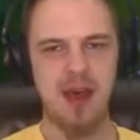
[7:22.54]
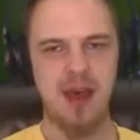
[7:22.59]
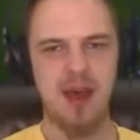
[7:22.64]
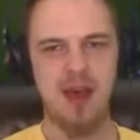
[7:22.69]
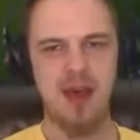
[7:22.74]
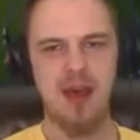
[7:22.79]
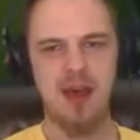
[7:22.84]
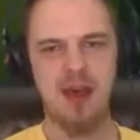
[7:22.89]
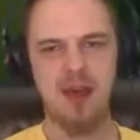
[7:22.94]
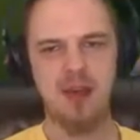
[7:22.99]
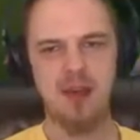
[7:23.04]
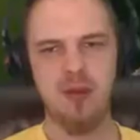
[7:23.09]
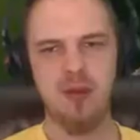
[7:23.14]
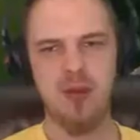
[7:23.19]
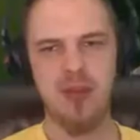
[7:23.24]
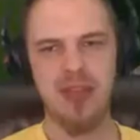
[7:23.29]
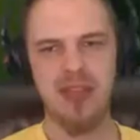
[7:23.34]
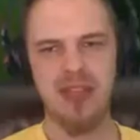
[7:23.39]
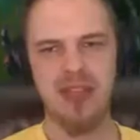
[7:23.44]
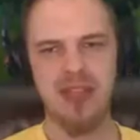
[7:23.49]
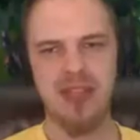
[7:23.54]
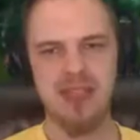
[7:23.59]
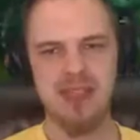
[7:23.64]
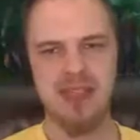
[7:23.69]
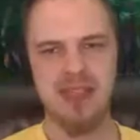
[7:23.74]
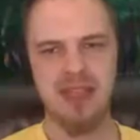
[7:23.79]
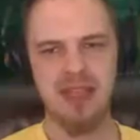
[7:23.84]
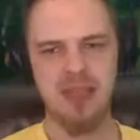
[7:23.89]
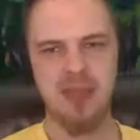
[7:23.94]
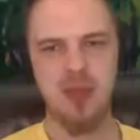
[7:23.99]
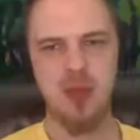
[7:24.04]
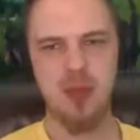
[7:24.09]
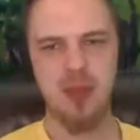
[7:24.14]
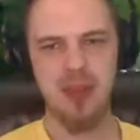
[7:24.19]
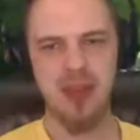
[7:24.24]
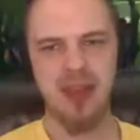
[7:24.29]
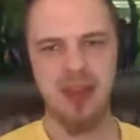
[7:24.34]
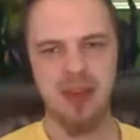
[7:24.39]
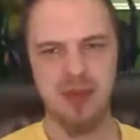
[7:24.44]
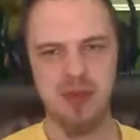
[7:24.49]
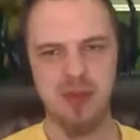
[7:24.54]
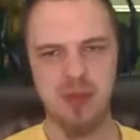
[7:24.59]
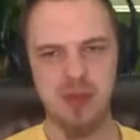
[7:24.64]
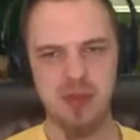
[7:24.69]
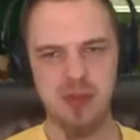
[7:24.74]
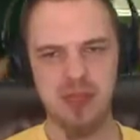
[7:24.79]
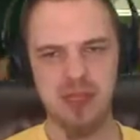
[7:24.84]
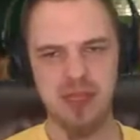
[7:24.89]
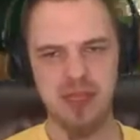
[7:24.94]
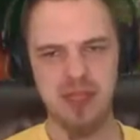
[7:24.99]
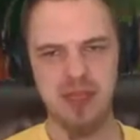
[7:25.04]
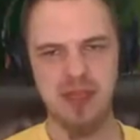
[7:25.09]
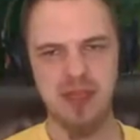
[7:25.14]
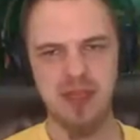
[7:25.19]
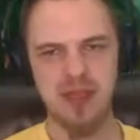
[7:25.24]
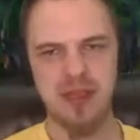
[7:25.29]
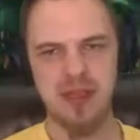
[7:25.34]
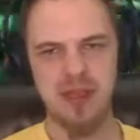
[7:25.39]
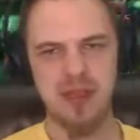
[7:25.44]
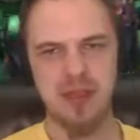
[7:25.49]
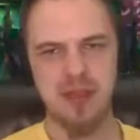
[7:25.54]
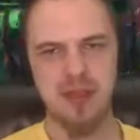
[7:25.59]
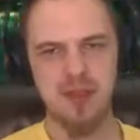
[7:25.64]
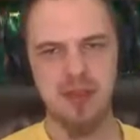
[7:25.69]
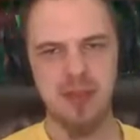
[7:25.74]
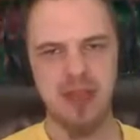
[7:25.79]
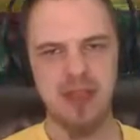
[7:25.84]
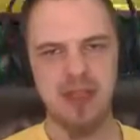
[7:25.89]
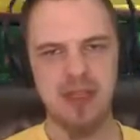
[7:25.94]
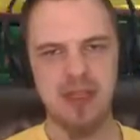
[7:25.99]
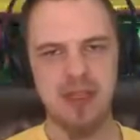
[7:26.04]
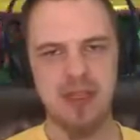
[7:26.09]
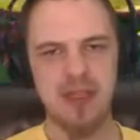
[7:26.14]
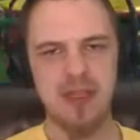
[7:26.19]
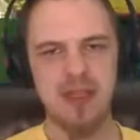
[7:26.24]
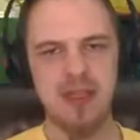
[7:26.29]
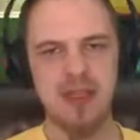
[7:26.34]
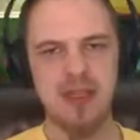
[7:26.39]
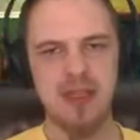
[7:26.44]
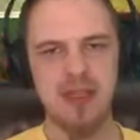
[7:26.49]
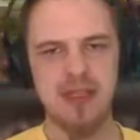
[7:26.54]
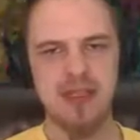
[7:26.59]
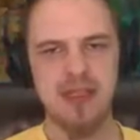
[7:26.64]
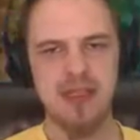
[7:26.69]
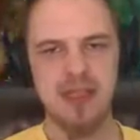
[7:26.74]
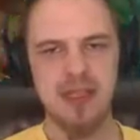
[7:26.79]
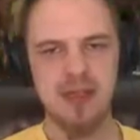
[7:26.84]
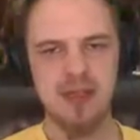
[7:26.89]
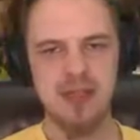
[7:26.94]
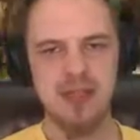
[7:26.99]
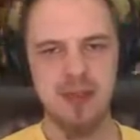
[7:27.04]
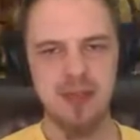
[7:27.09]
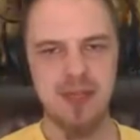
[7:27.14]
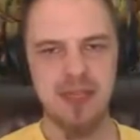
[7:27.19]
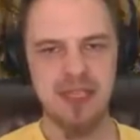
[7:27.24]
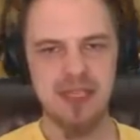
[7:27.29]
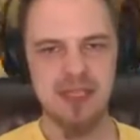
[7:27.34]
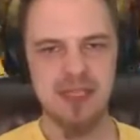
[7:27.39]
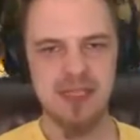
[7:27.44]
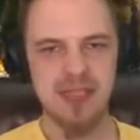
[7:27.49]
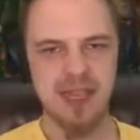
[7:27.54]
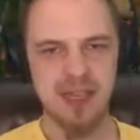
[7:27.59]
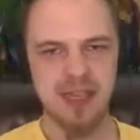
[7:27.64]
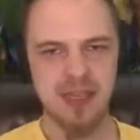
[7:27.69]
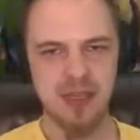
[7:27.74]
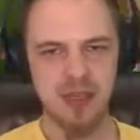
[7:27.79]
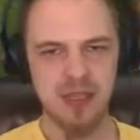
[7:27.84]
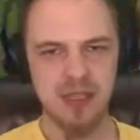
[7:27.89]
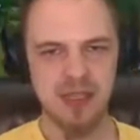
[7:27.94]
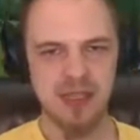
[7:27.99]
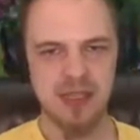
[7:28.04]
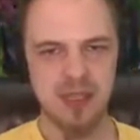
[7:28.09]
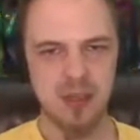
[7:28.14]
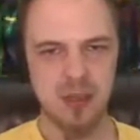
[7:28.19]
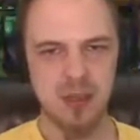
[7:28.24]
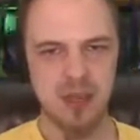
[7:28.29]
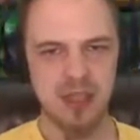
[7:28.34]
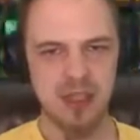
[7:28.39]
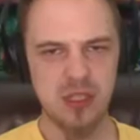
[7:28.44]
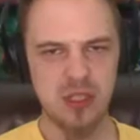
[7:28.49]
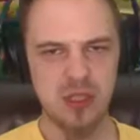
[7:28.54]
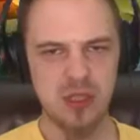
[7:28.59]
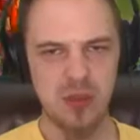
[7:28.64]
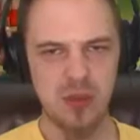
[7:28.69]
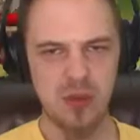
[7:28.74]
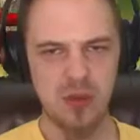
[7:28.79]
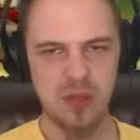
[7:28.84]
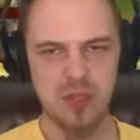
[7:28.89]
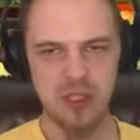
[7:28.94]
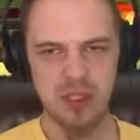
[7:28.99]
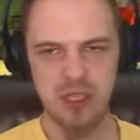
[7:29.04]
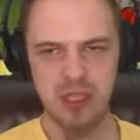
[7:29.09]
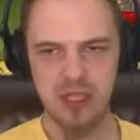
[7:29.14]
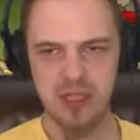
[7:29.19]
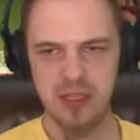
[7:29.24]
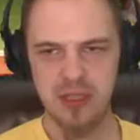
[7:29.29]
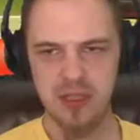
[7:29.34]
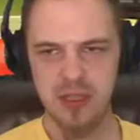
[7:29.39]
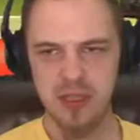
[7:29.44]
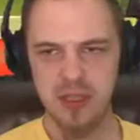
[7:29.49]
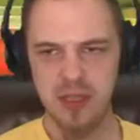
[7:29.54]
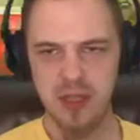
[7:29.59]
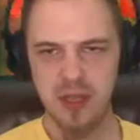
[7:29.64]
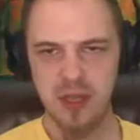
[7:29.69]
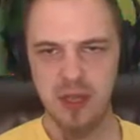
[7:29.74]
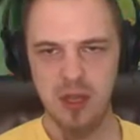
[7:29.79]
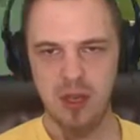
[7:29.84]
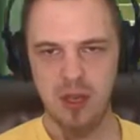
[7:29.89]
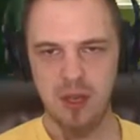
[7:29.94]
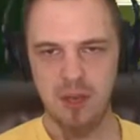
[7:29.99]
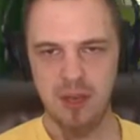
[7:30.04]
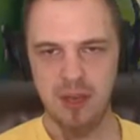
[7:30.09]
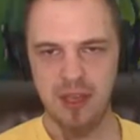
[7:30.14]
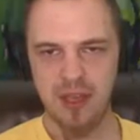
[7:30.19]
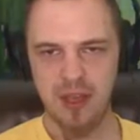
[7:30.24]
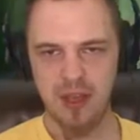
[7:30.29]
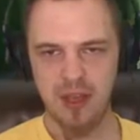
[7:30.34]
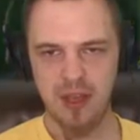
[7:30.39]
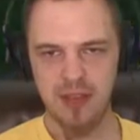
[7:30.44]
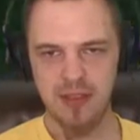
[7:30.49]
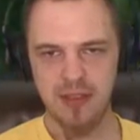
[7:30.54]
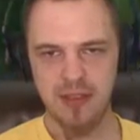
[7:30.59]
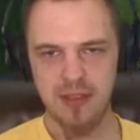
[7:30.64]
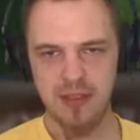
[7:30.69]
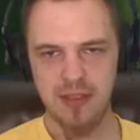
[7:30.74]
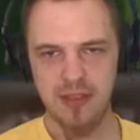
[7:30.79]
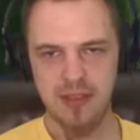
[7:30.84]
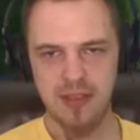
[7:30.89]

Granted, that's like new players mostly. But still something to take into consideration. Holy shit. Oh my god.